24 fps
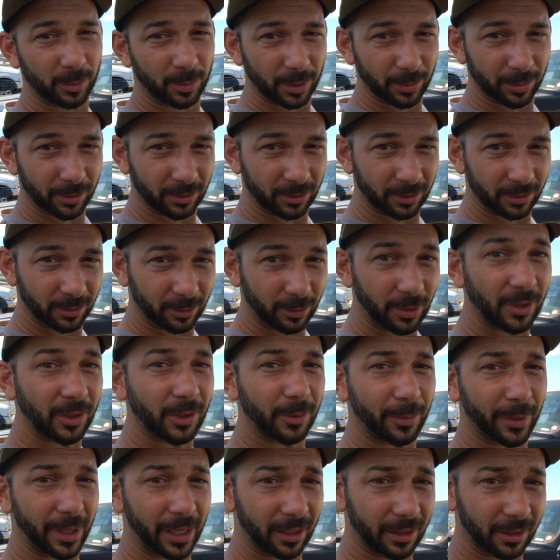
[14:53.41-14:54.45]
people.
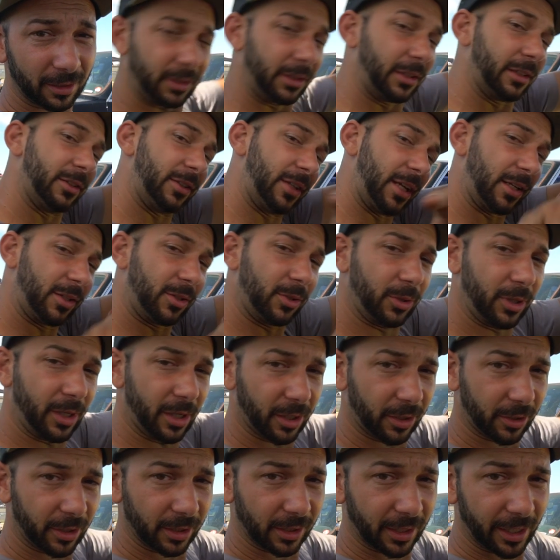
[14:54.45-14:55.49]
Welcome back. It's day two here
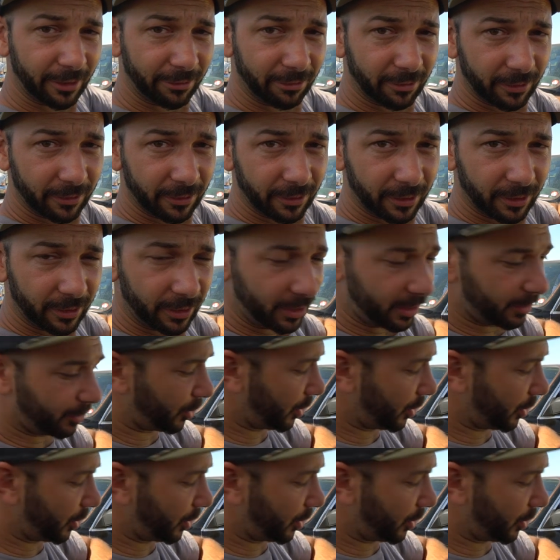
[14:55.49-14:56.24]
at Gridlife in the